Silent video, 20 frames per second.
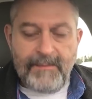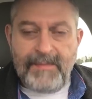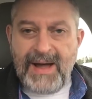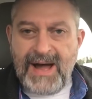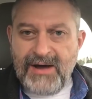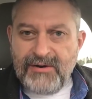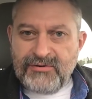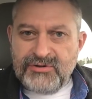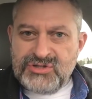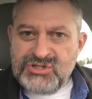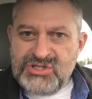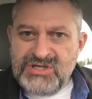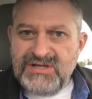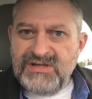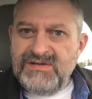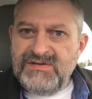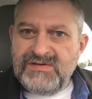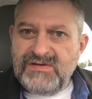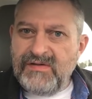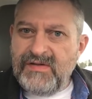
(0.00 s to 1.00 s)
powdered
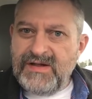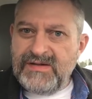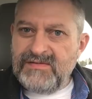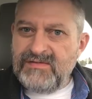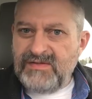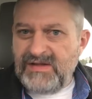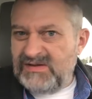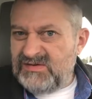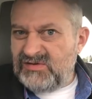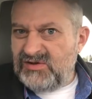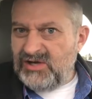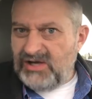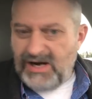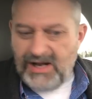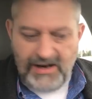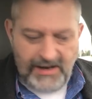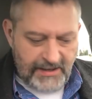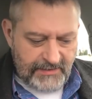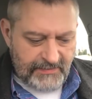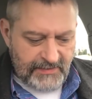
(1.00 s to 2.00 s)
cheese, so that's good.
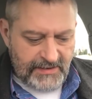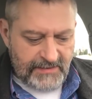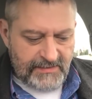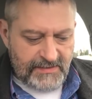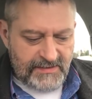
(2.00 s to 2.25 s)
I like that.